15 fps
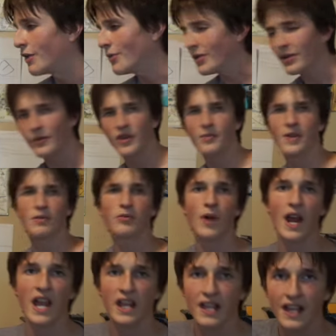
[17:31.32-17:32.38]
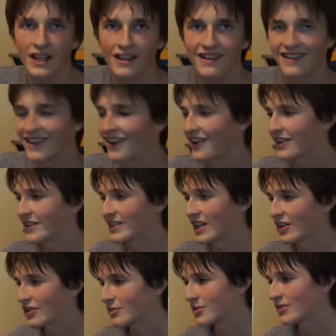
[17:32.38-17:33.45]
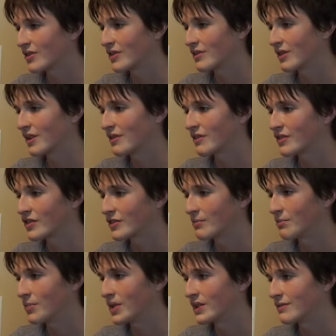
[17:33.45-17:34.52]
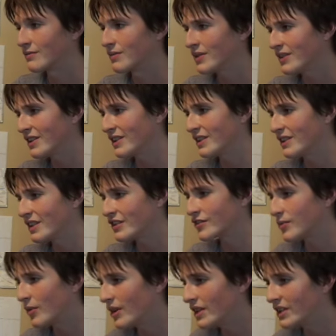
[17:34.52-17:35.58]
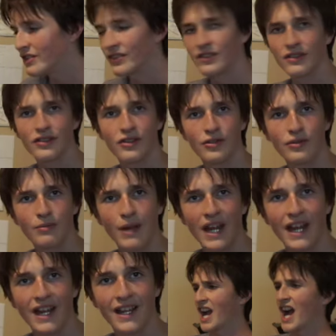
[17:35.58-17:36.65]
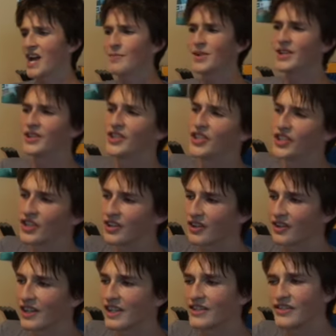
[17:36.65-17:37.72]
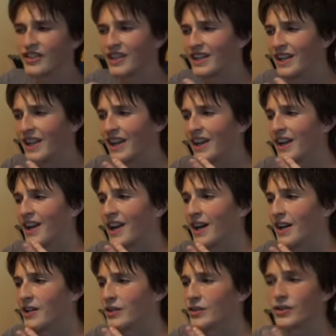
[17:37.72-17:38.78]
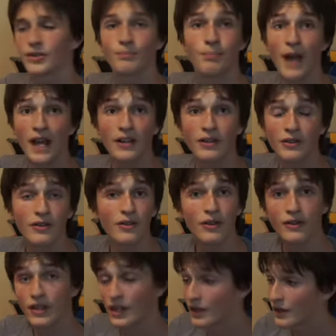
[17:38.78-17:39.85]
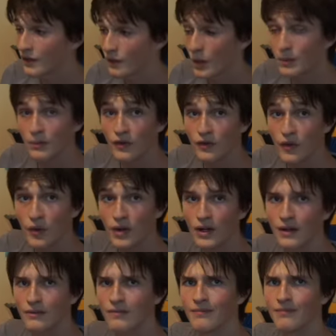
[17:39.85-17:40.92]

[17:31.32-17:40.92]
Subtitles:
really want to be ragging on terrible logos, but really, this one isn't too bad. I mean, sure, is it better than the one before it?